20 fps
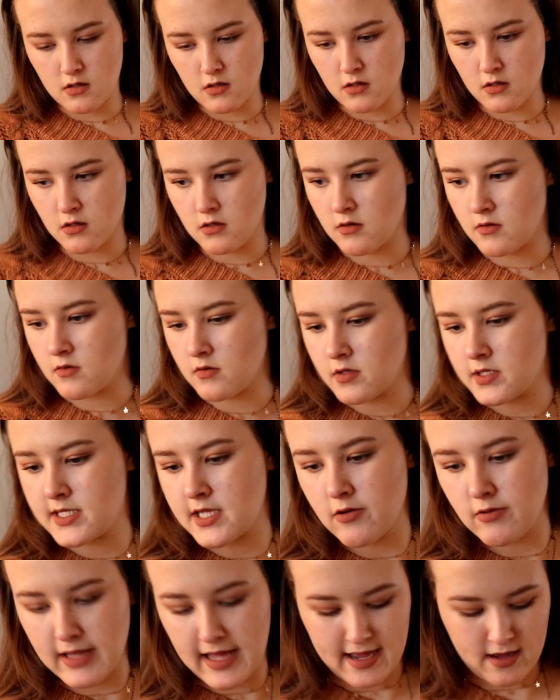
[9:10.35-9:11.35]
Oh,
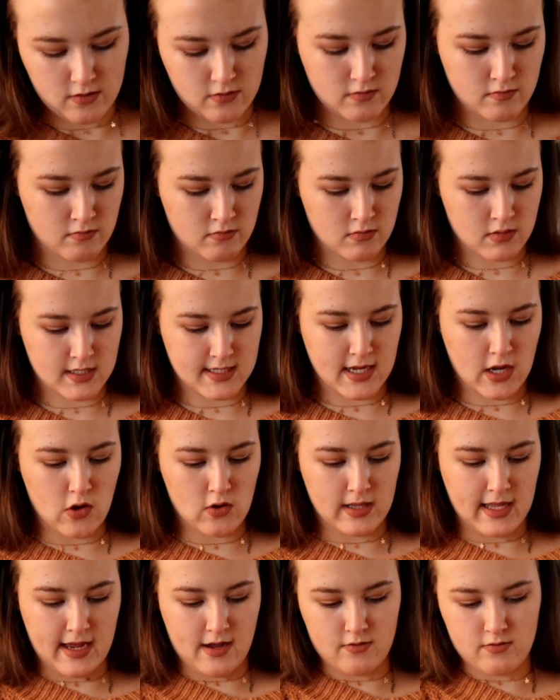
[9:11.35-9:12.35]
so loud, so
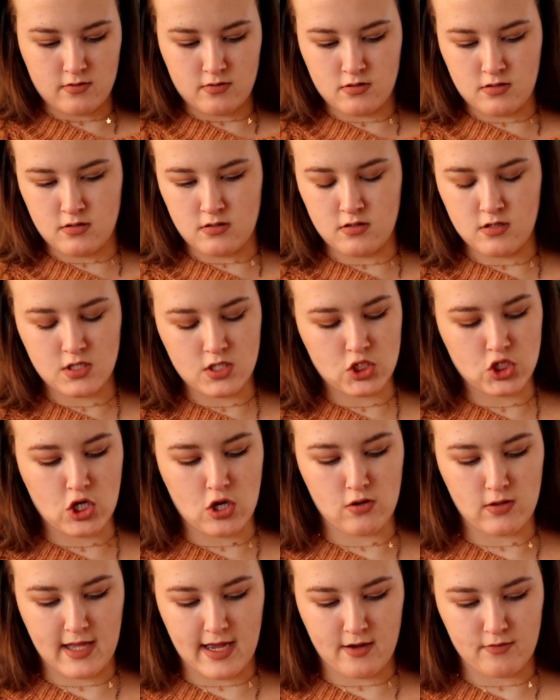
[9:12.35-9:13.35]
loud,
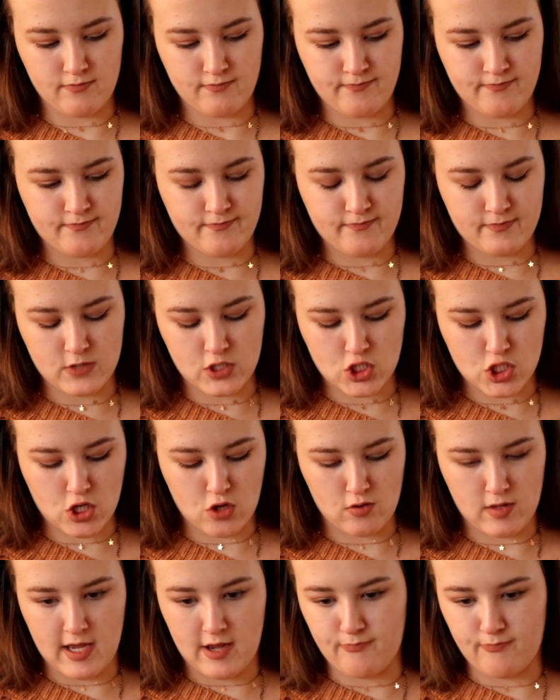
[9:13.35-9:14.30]
so loud, so